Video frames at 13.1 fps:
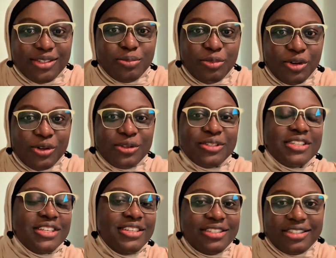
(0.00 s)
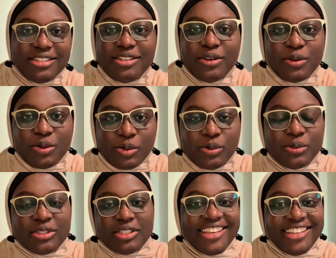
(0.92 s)
The ball is in your
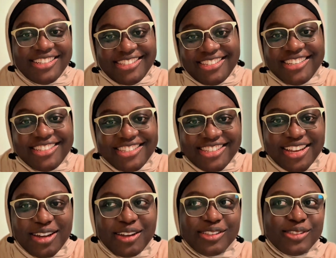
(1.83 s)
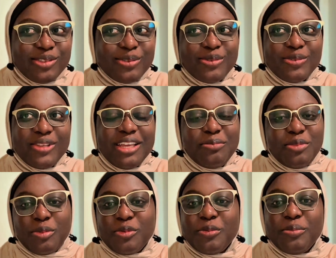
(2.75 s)
court. It is easier to let
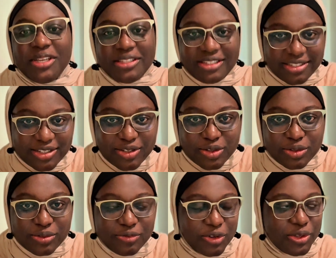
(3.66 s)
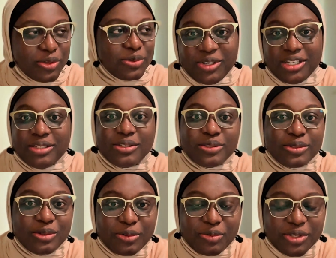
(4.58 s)
people make decisions for you and just
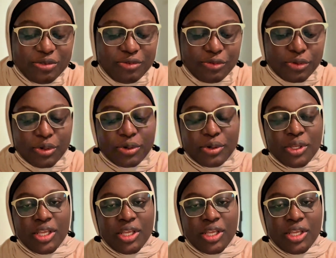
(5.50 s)
go with the flow.